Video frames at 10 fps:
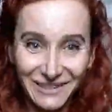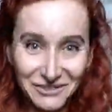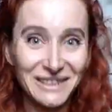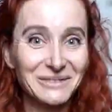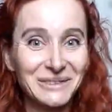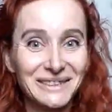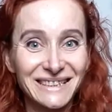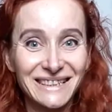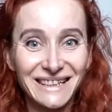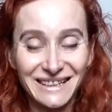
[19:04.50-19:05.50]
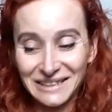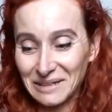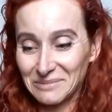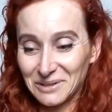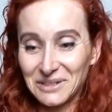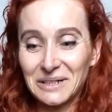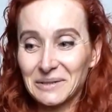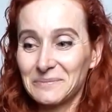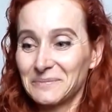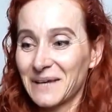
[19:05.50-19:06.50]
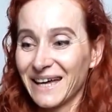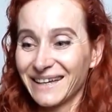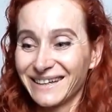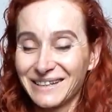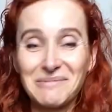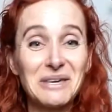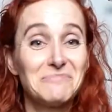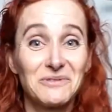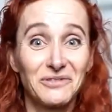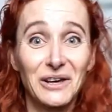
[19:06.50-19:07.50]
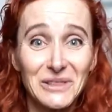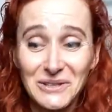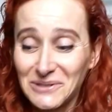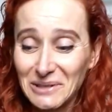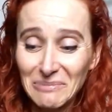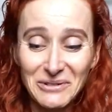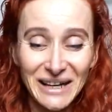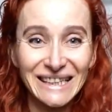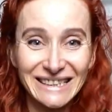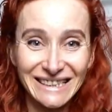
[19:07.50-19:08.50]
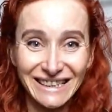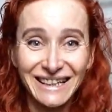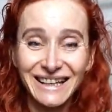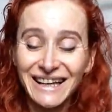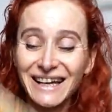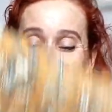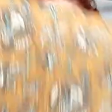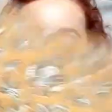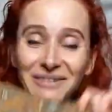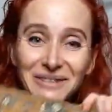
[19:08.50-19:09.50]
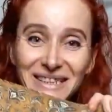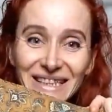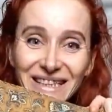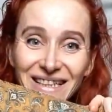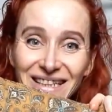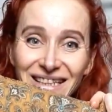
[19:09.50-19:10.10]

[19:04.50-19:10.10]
I really want a skirt, I'm not sure. Maybe if I lose some weight, we'll see.